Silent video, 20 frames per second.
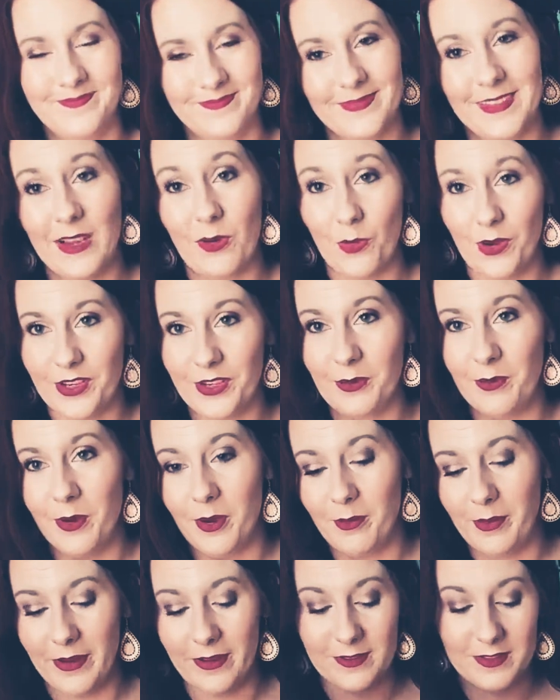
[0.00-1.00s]
I wanted to
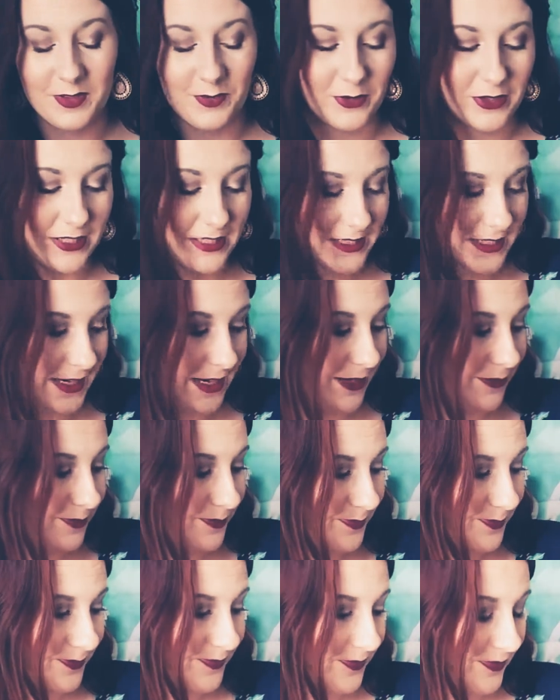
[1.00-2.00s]
pop out, so we're going to take it.
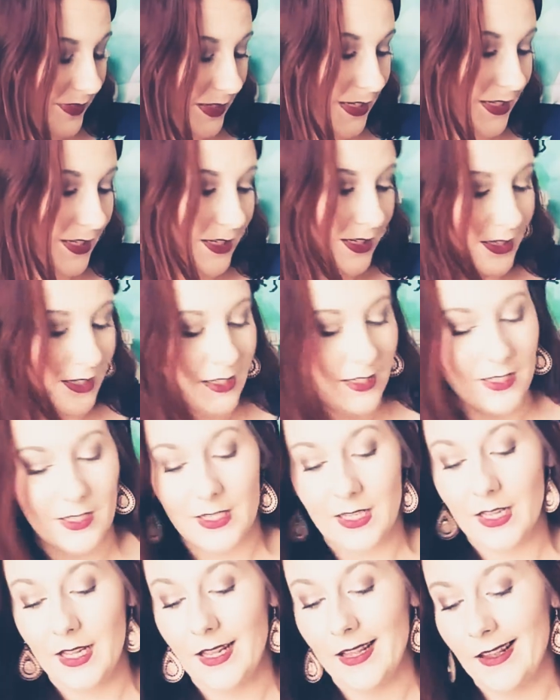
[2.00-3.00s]

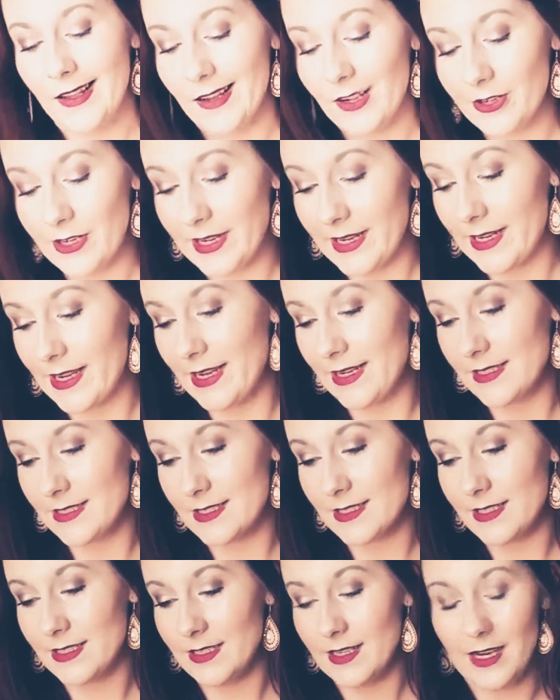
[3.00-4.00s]
Okay,
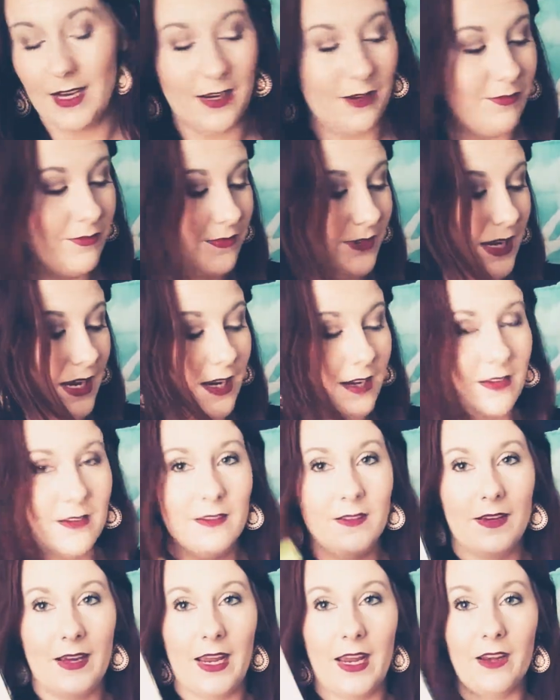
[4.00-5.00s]
guys. Yeah,
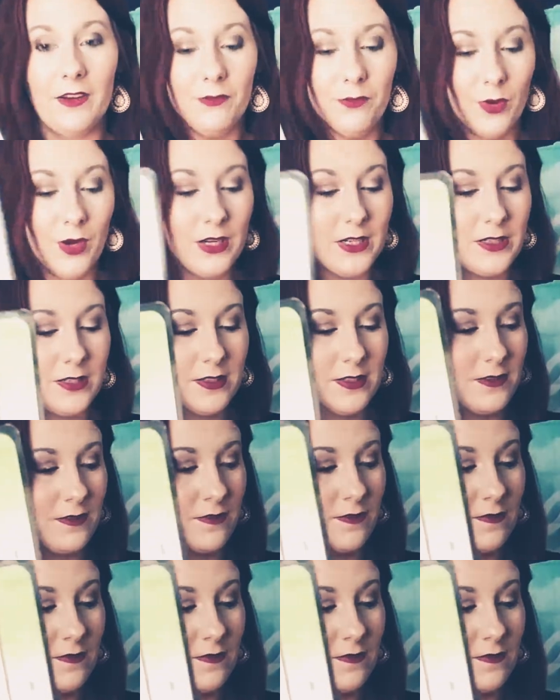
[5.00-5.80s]
Eight of Wands.